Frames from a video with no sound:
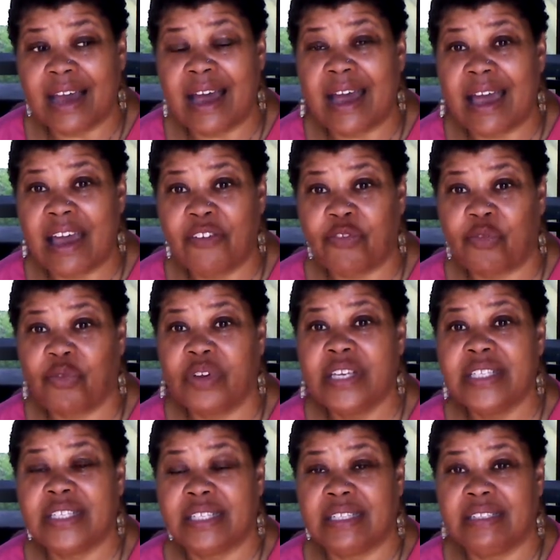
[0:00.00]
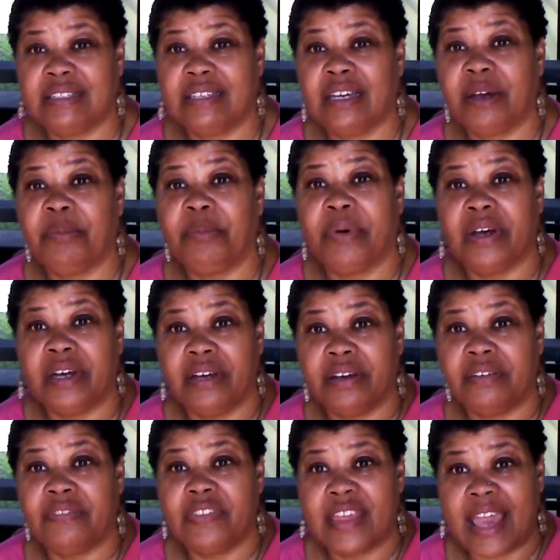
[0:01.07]
I have risen
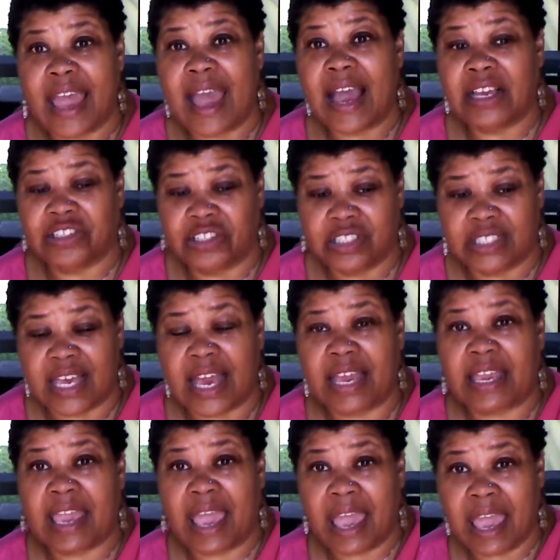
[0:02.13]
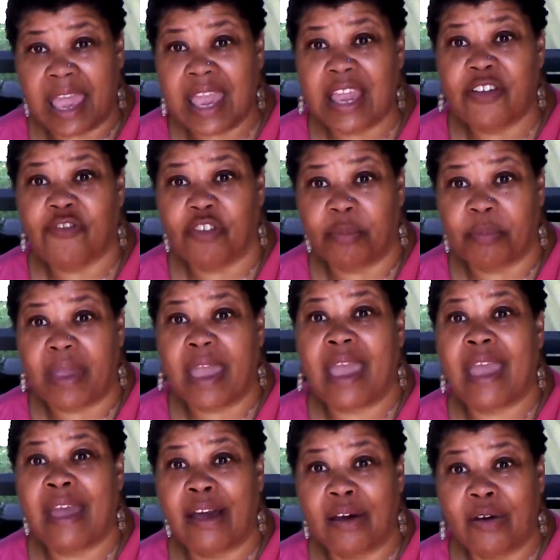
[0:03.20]
above the ashes. I came from
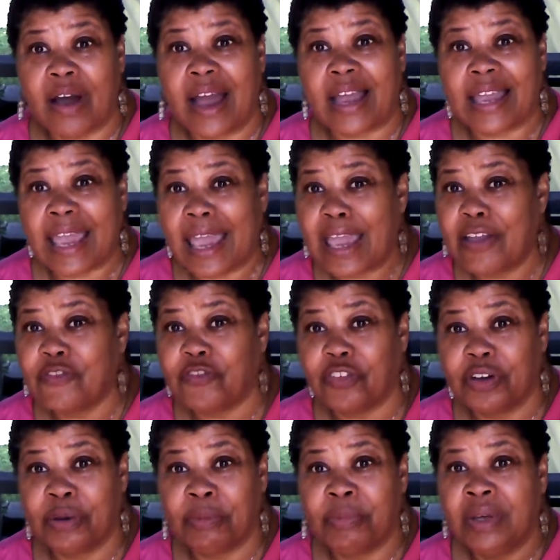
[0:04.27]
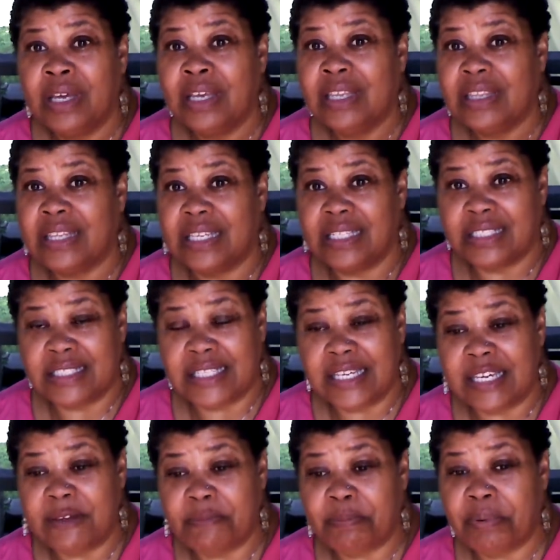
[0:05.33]
hell. I came from the
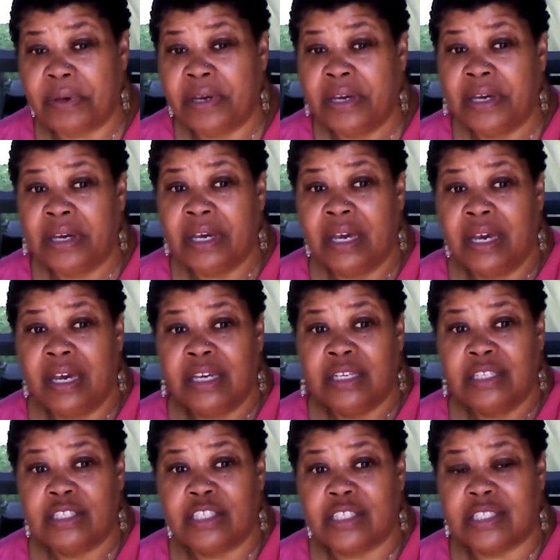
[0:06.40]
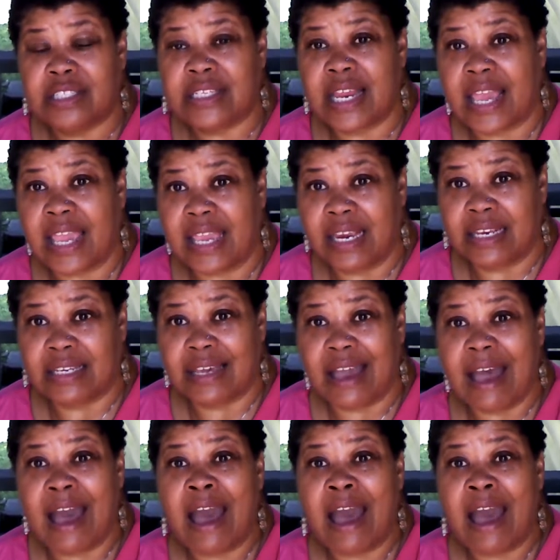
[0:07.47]
deep state.